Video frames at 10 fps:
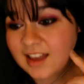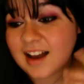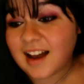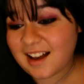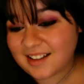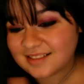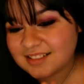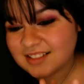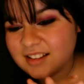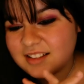Ah,
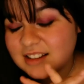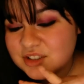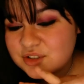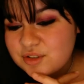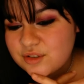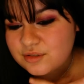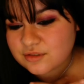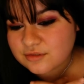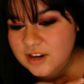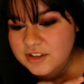That's
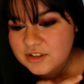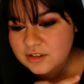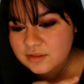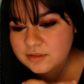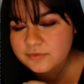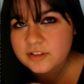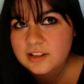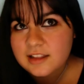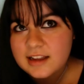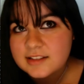true, Roger. For the
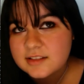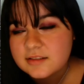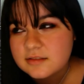last